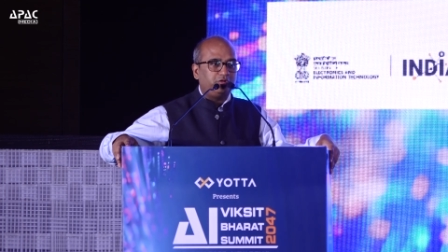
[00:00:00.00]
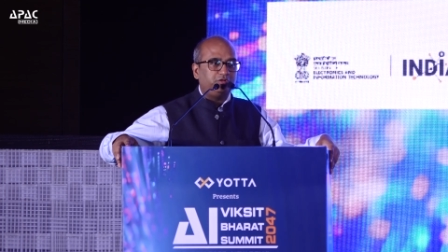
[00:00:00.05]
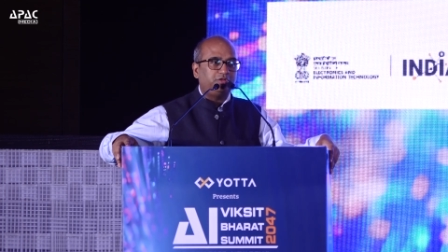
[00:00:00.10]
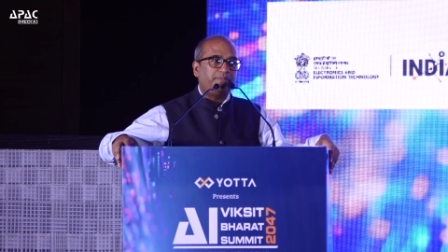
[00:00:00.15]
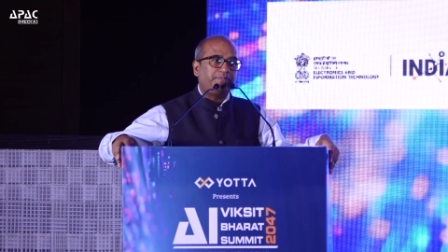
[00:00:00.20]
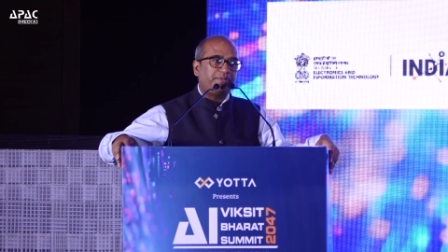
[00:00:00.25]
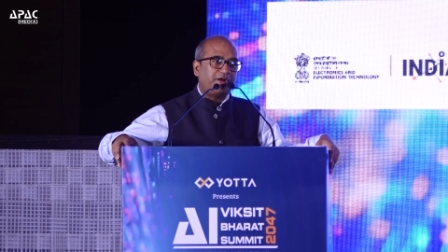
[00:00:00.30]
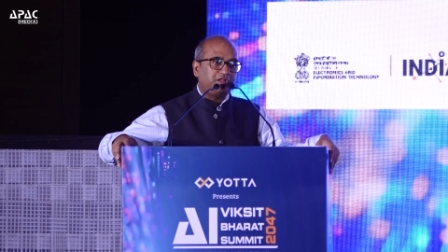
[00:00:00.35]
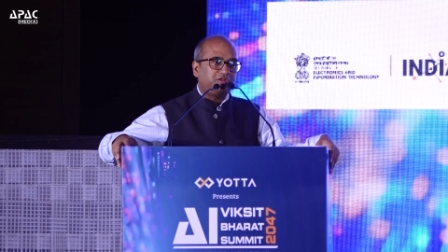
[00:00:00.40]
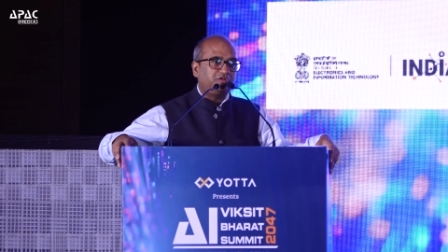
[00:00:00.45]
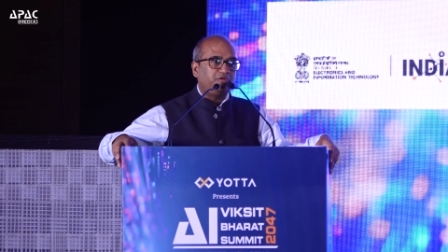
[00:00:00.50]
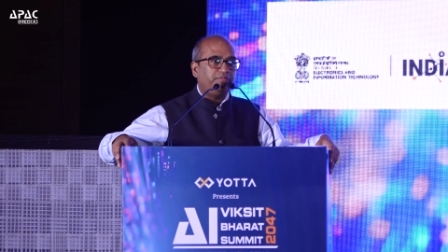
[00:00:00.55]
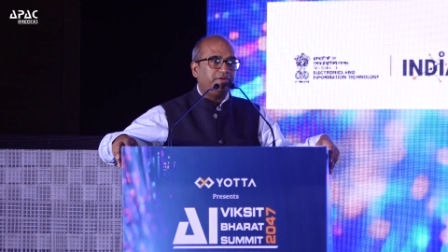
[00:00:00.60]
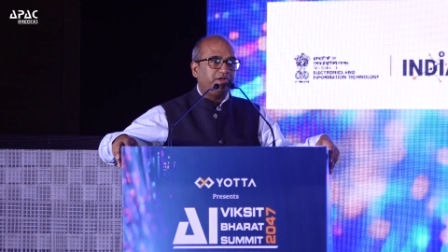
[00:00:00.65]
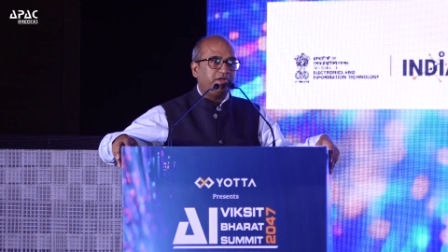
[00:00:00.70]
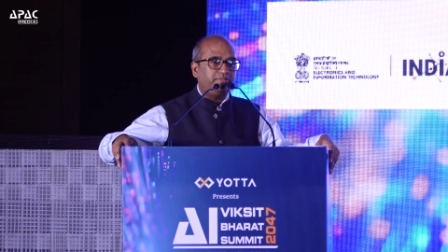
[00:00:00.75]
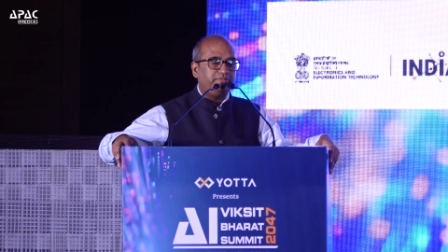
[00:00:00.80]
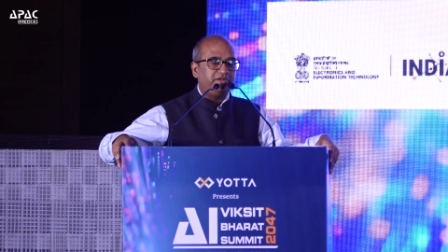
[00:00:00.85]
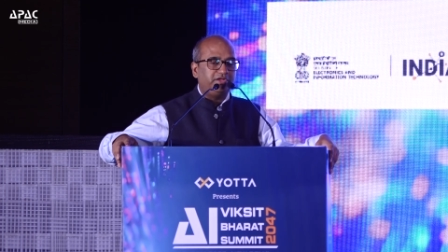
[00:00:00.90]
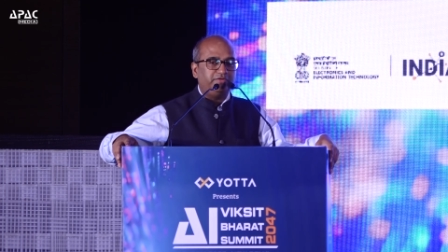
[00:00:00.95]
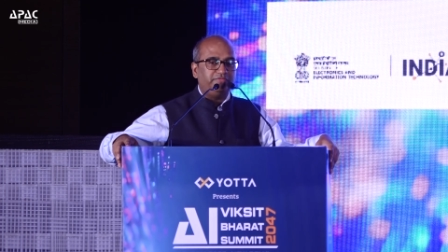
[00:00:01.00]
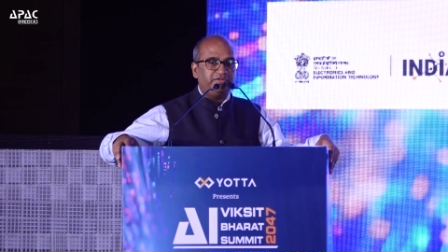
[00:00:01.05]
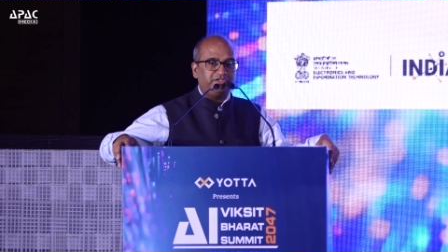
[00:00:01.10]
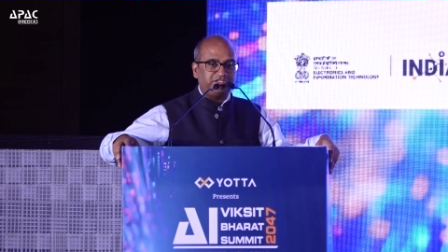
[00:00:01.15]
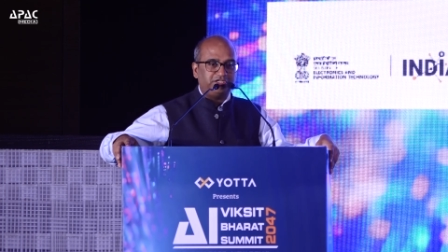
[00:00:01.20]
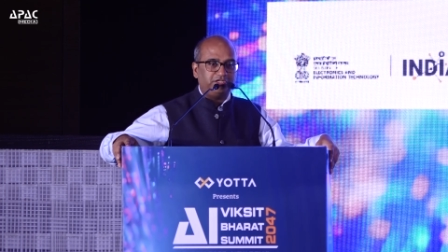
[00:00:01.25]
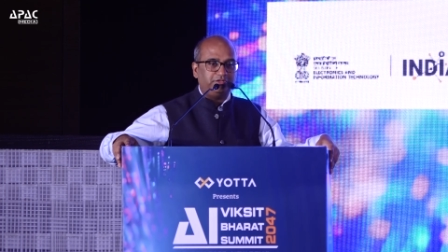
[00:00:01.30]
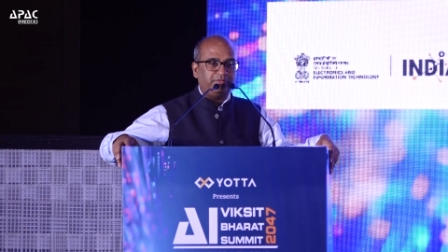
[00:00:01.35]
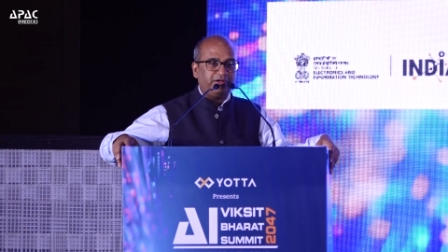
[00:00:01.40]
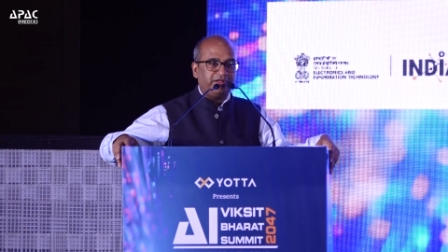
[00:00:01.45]
on the path of becoming a
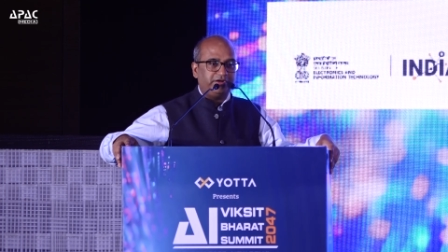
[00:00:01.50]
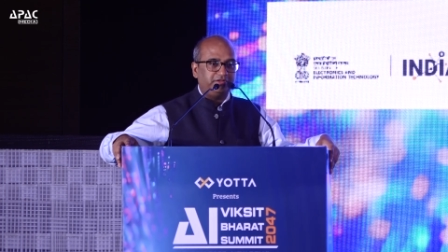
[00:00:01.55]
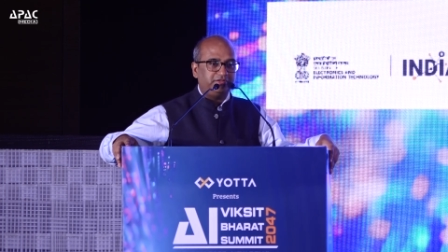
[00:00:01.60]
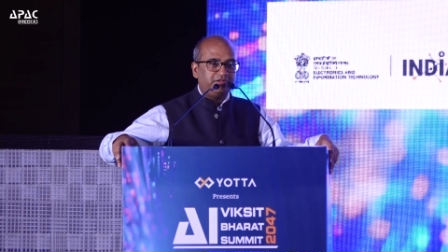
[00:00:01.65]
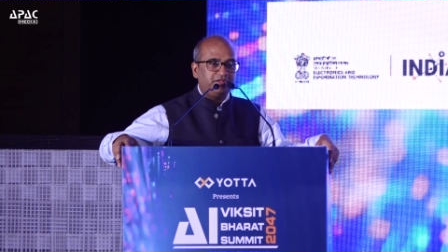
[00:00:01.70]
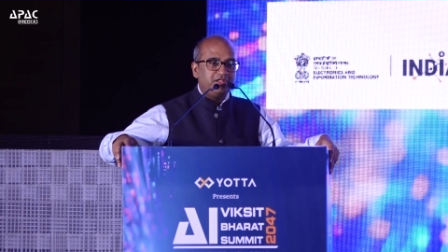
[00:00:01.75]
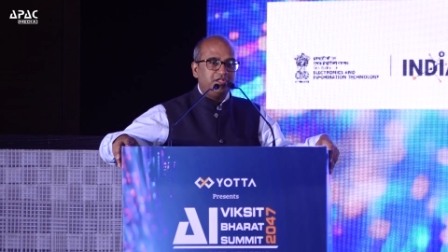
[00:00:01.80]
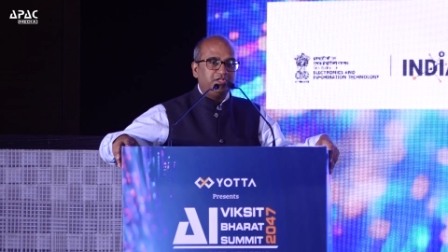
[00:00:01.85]
Viksit Bharat.